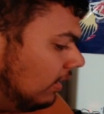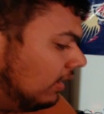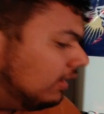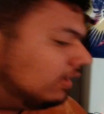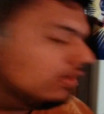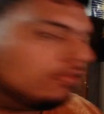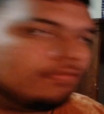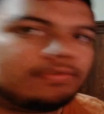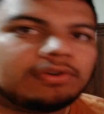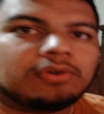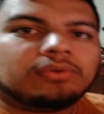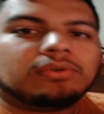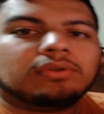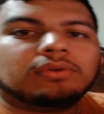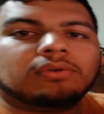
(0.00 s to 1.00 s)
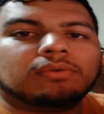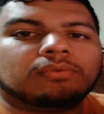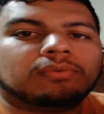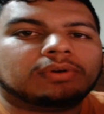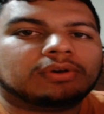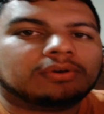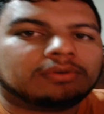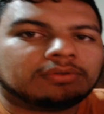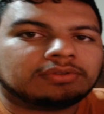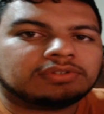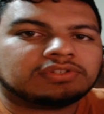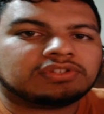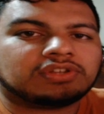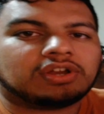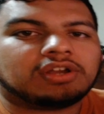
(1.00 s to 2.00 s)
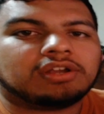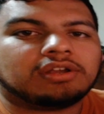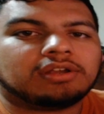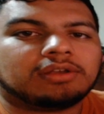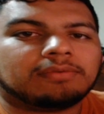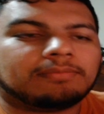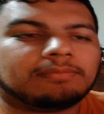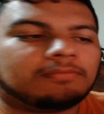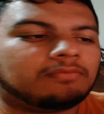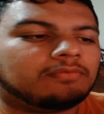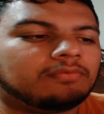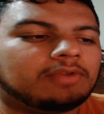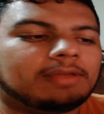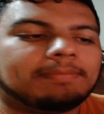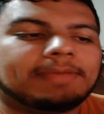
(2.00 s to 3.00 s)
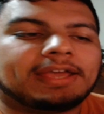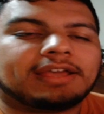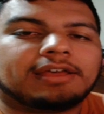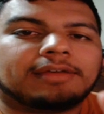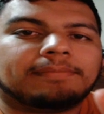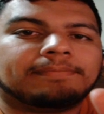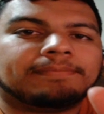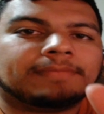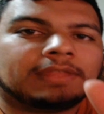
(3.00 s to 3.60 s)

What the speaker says: and then your phone will start right back up.